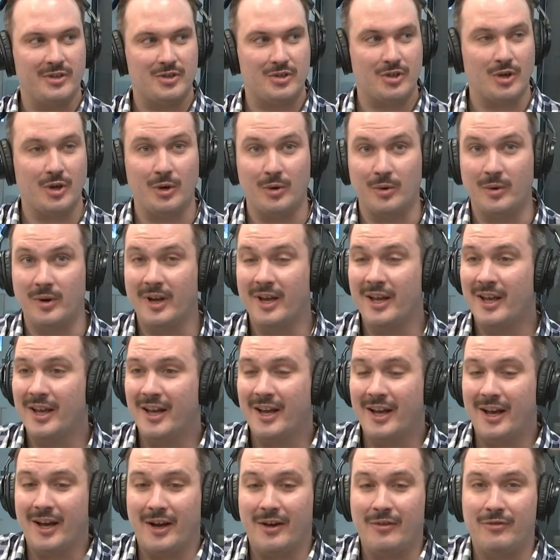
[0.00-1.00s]
So,
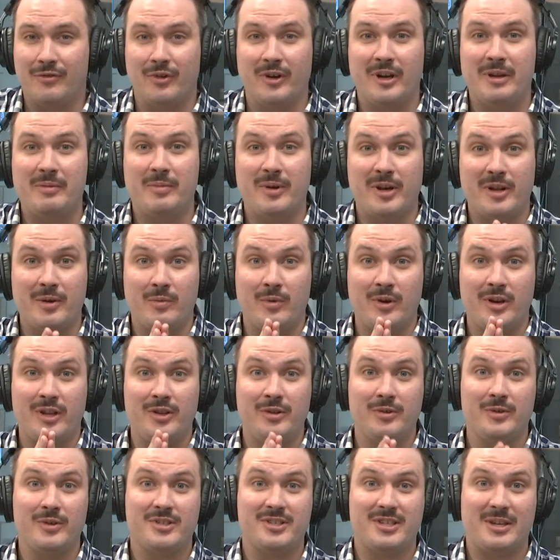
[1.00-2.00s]
uh, for anybody wanting
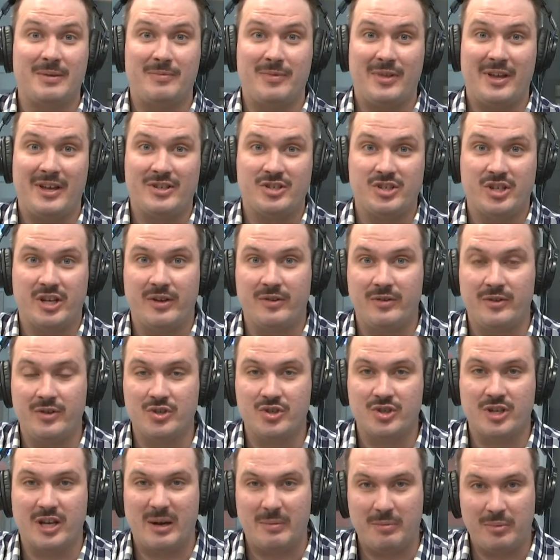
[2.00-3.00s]
to accept that
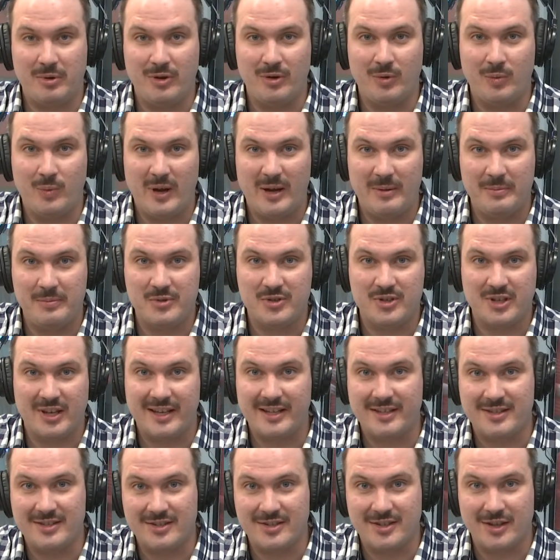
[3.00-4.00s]
challenge, couple of
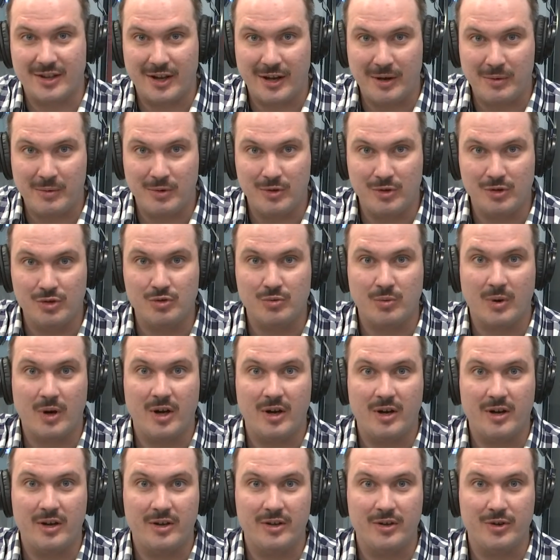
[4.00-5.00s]
websites that I will
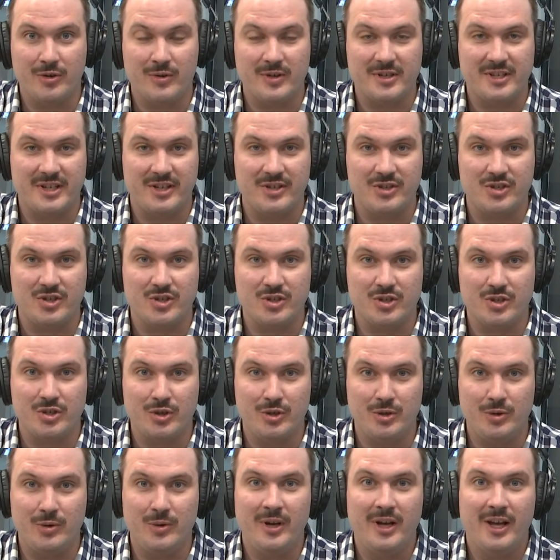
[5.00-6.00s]
draw your attention
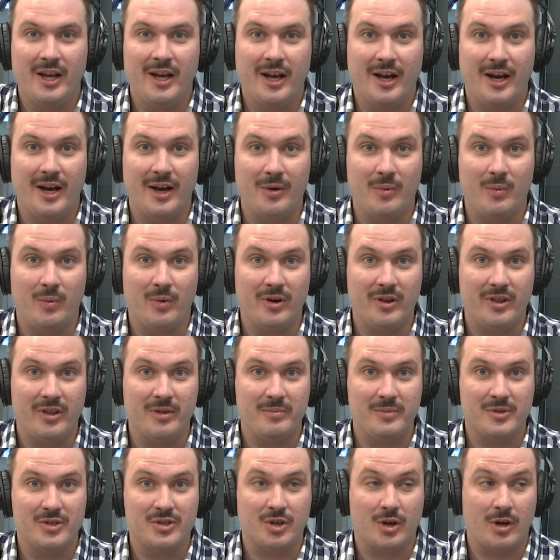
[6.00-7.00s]
to. Uh, one of
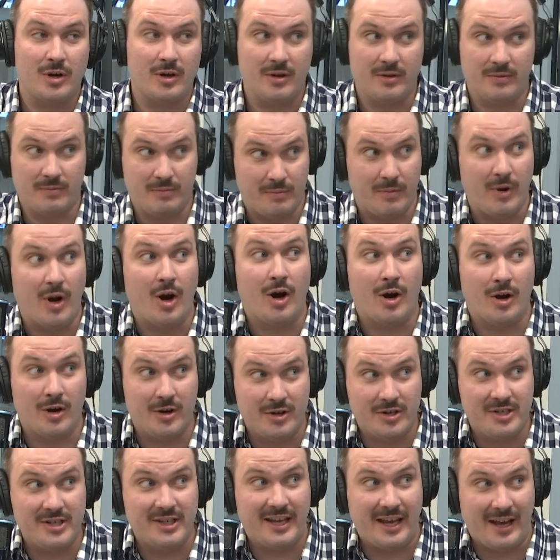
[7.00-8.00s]
them is
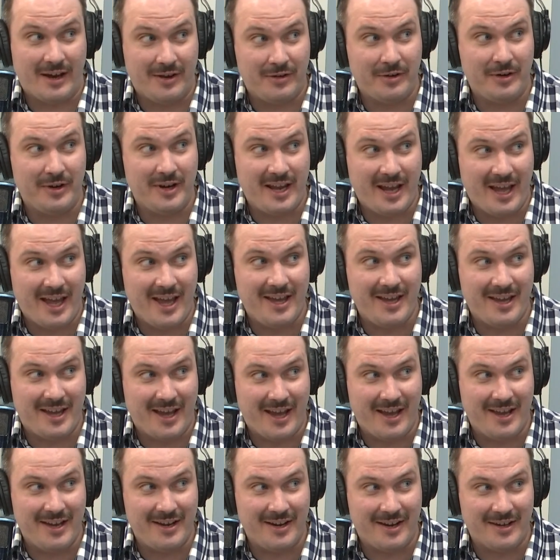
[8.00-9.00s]

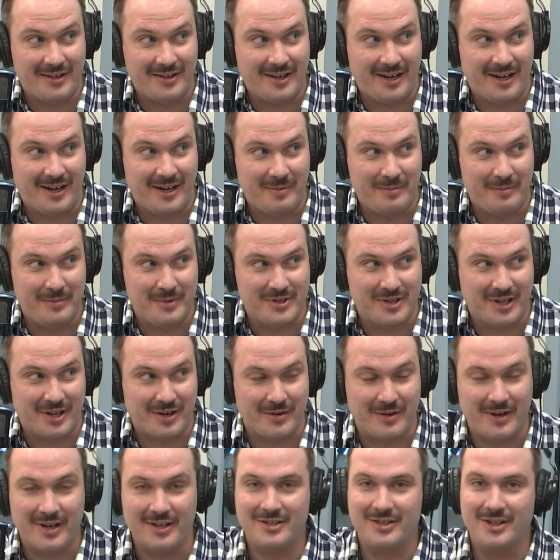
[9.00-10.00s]
heartgalleryak.com. Mm-hmm. Is that
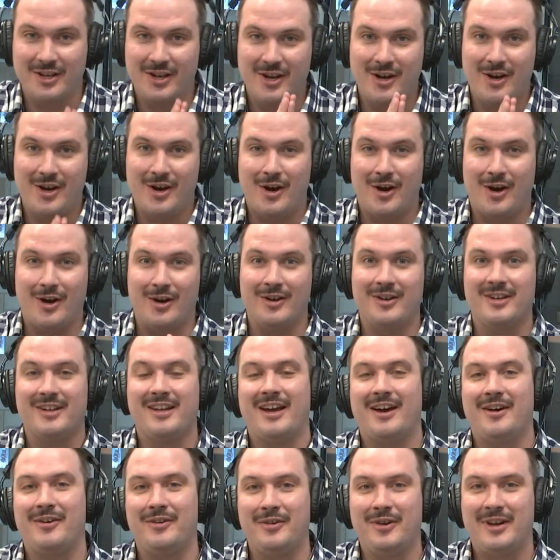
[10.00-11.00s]
correct? That's correct.
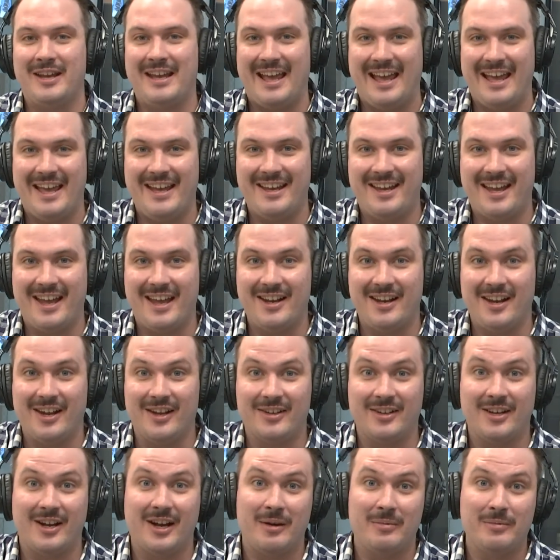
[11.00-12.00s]

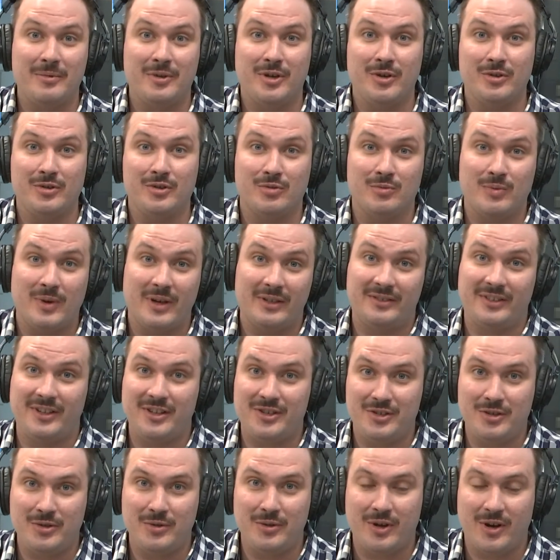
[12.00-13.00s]
Heartgalleryak.com to go directly
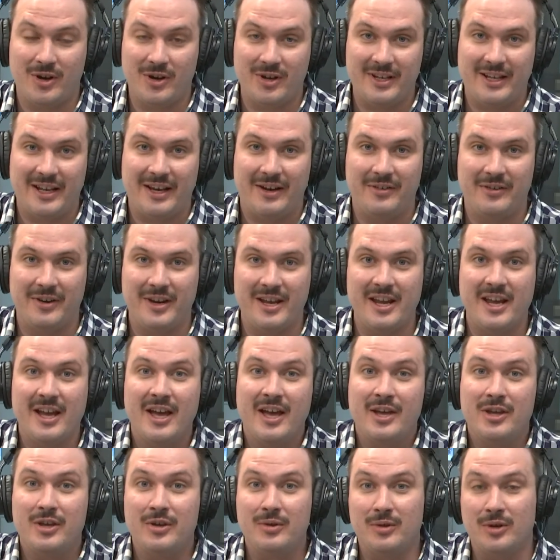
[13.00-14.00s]
to the Heart Gallery.
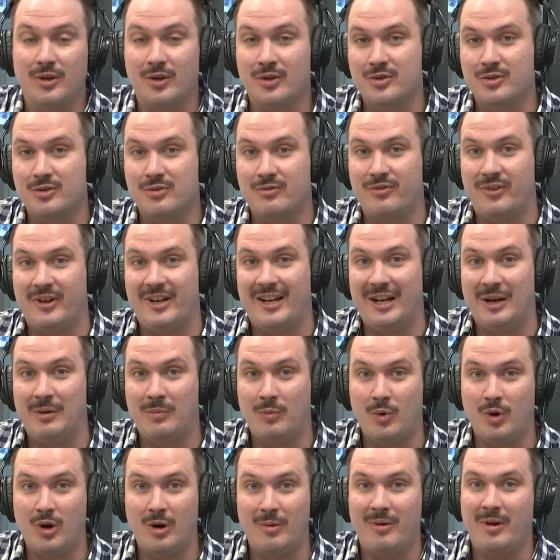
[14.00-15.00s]
You can also find out
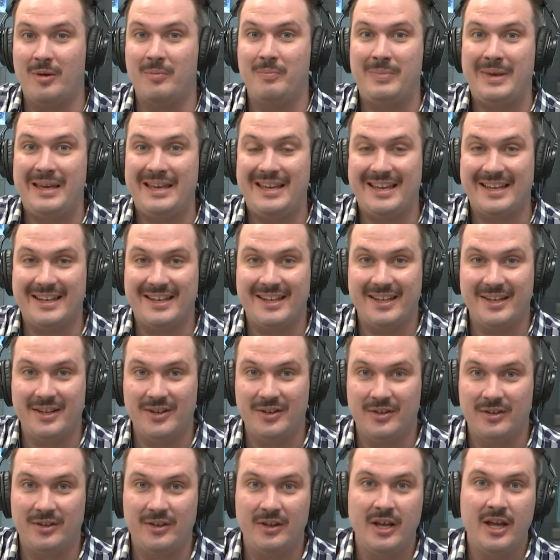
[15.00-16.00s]
more about Beacon
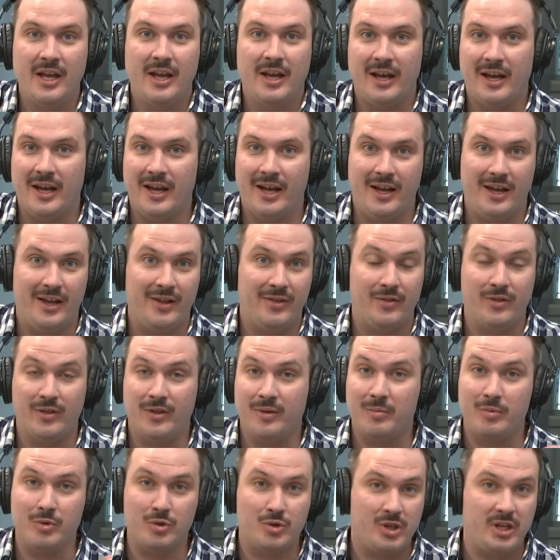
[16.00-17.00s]
Hill uh, and the
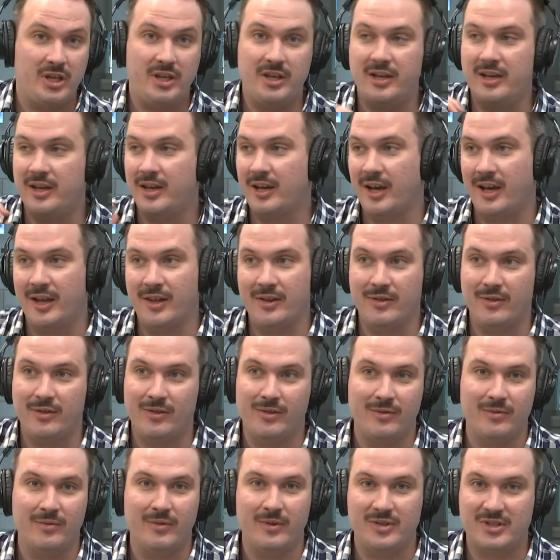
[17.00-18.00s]
boutique
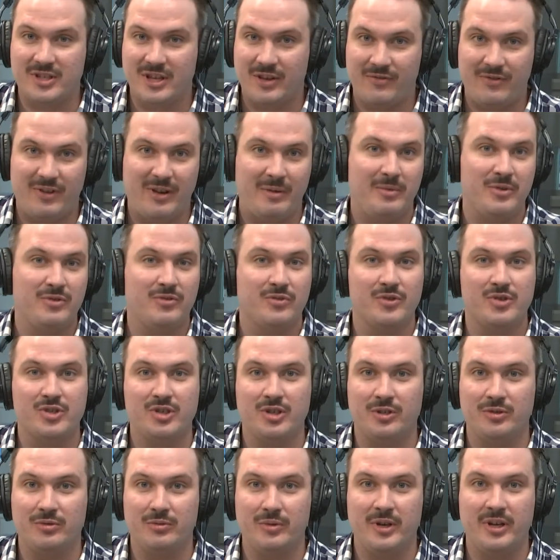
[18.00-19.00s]
and Safe Families for
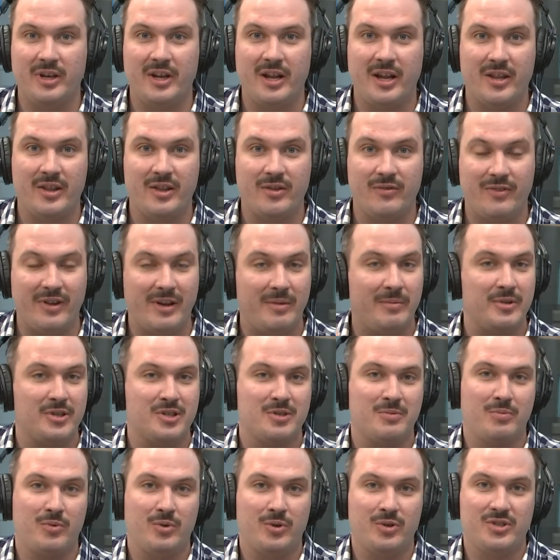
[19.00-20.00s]
Children and the Family
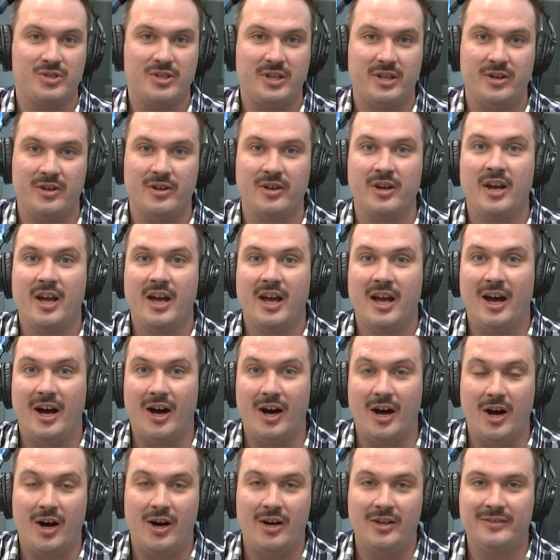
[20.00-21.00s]
Support Center uh,
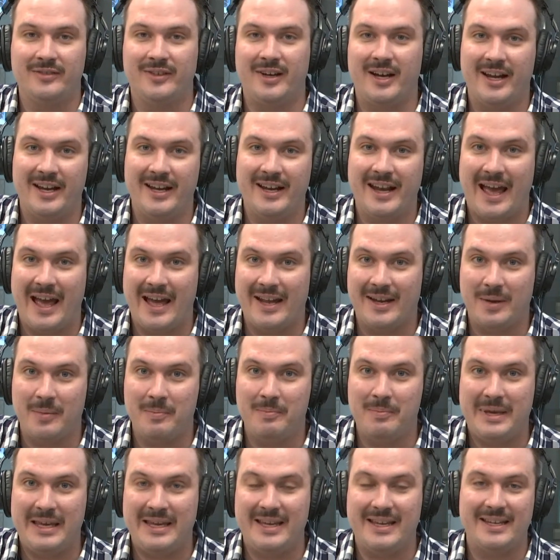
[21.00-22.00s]
online at
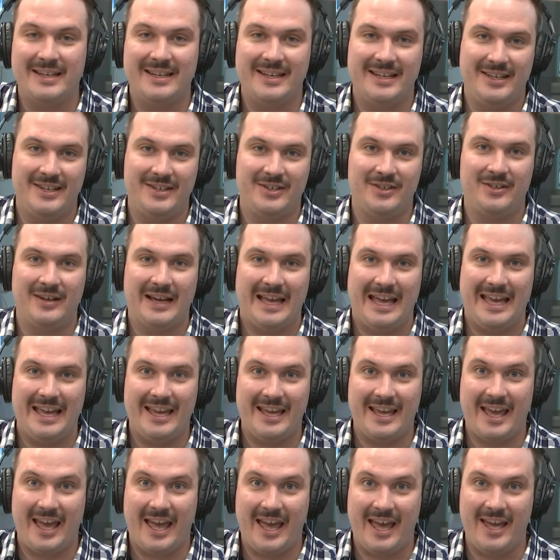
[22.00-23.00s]

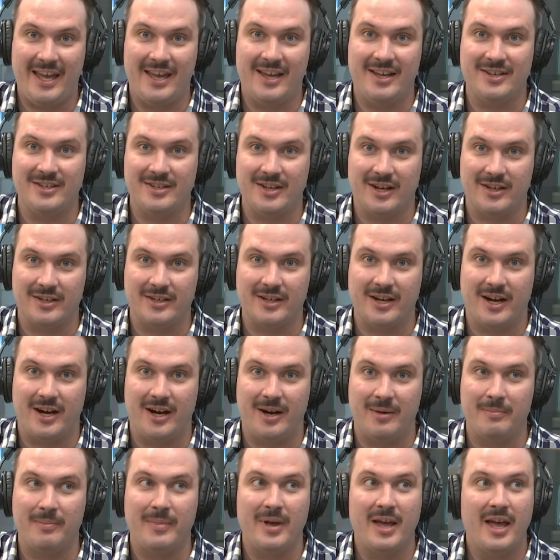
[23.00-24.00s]

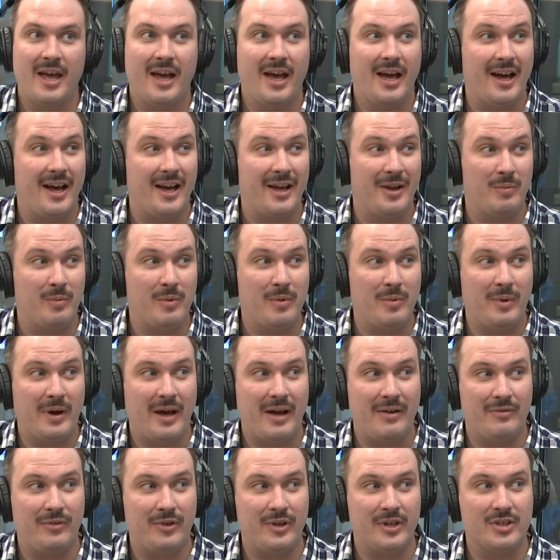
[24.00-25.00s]
beaconhillak.com. And uh, we will
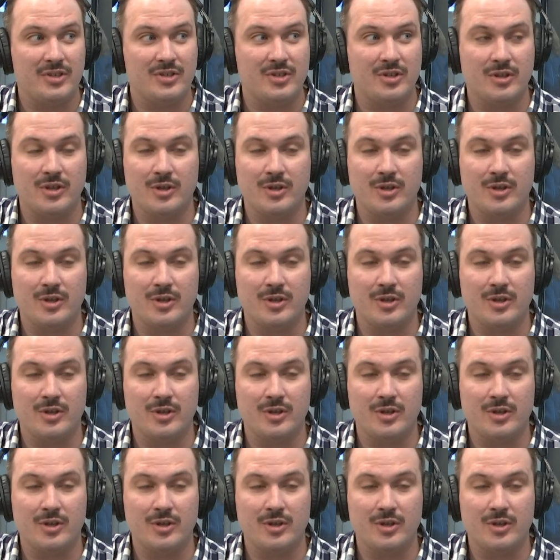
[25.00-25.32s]
have links to